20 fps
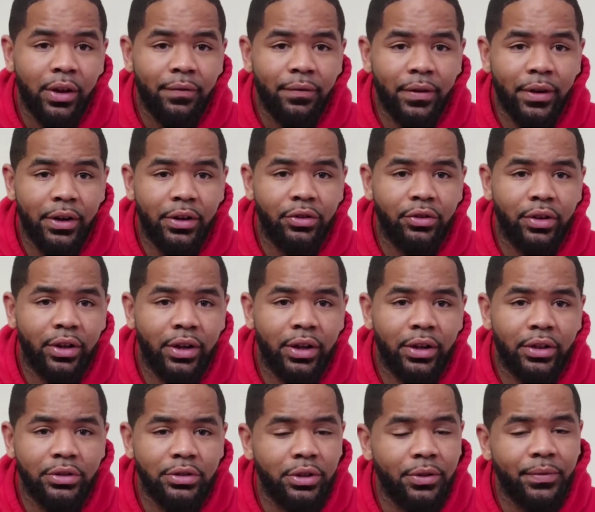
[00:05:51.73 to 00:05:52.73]
finish
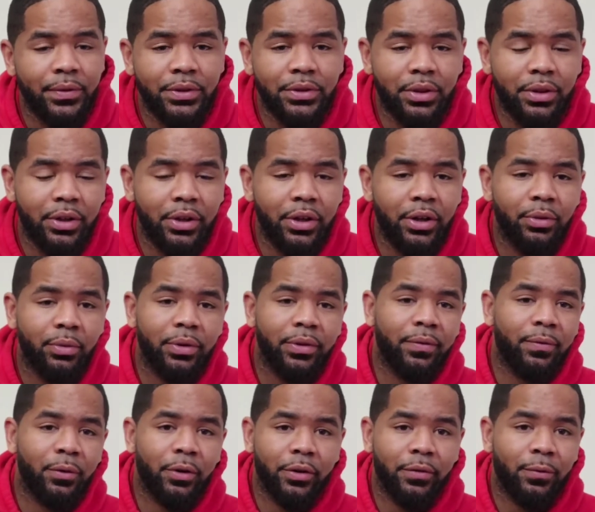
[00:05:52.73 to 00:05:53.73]
surface on here with
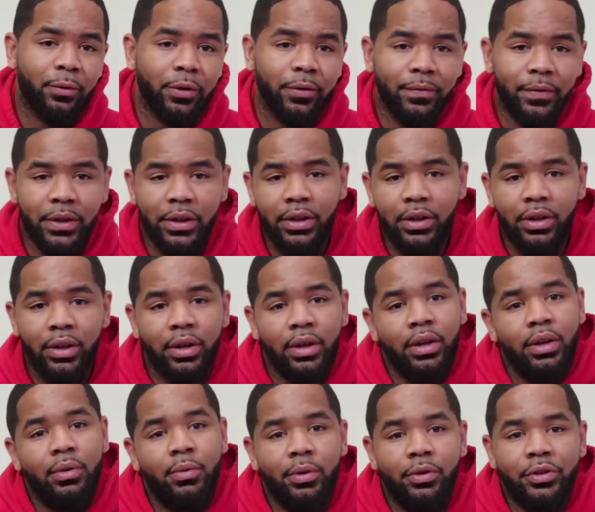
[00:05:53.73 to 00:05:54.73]
44 feet,
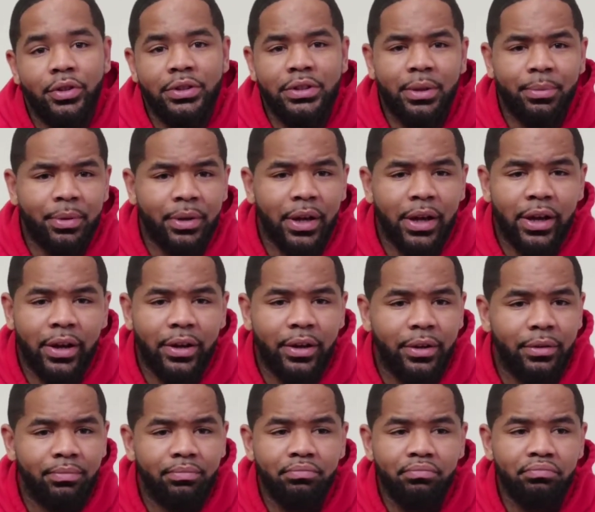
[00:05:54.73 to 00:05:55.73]
which is something
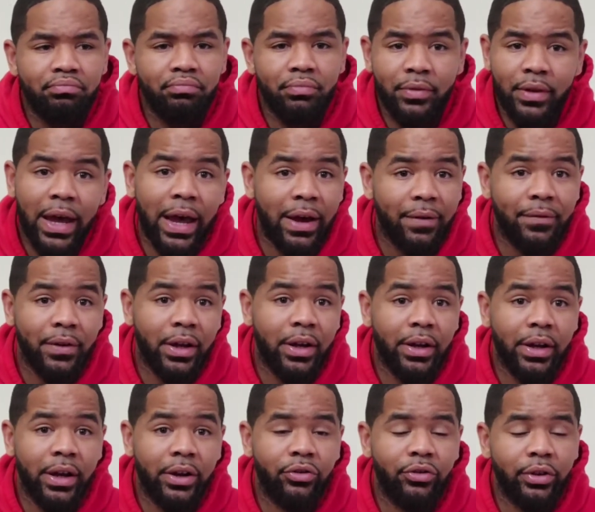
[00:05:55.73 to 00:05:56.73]
I have done
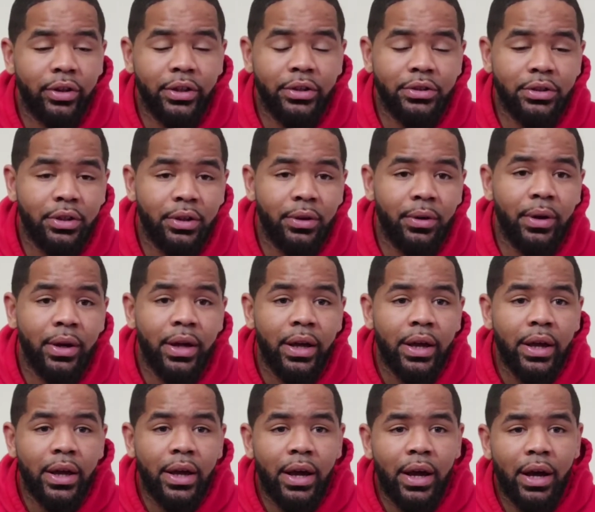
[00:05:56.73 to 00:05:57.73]
actually. So
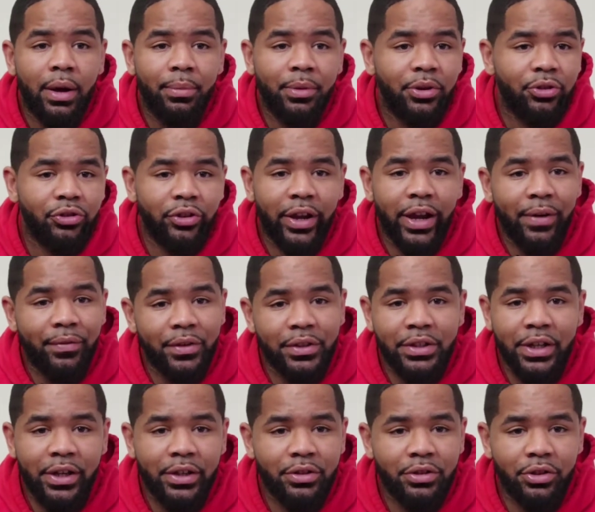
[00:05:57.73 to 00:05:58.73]
usually I have to
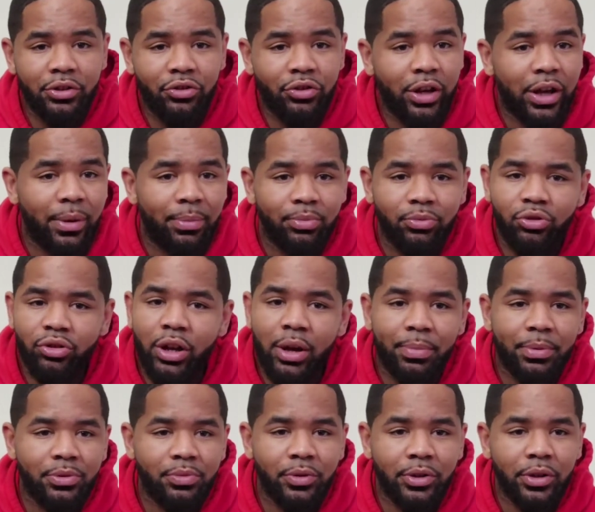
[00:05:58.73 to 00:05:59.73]
take it to the shop.
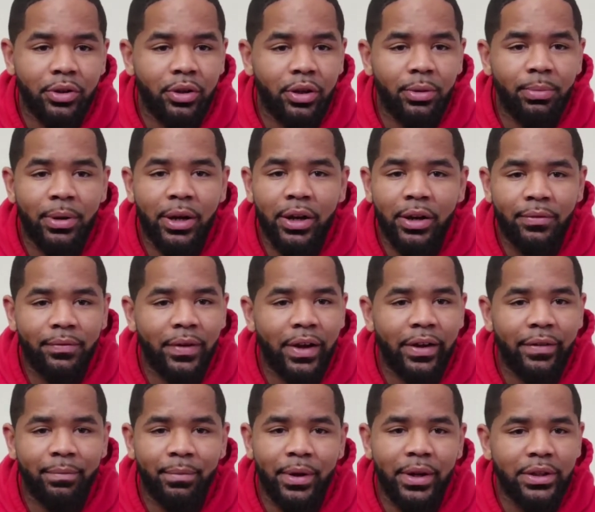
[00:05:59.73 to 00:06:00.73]
Shop is really cool about it.
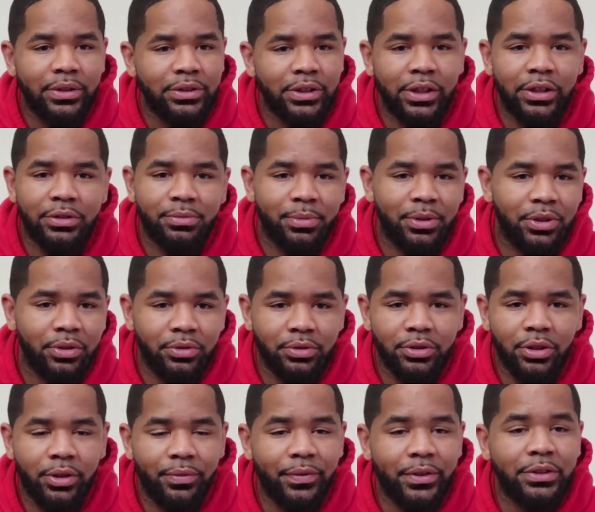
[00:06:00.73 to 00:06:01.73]
$5 gets me a new
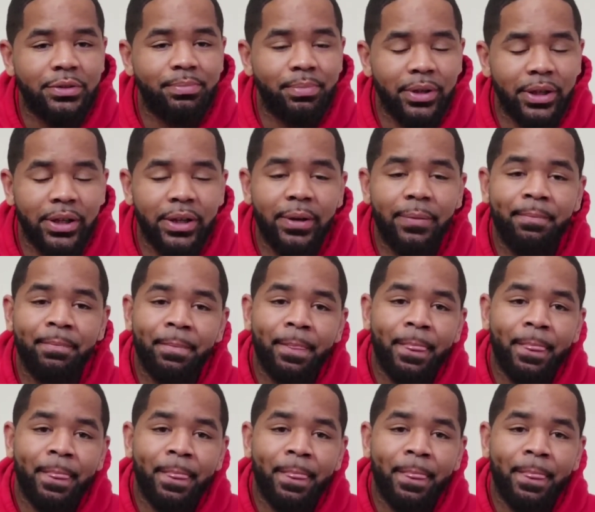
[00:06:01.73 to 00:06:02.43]
surface, but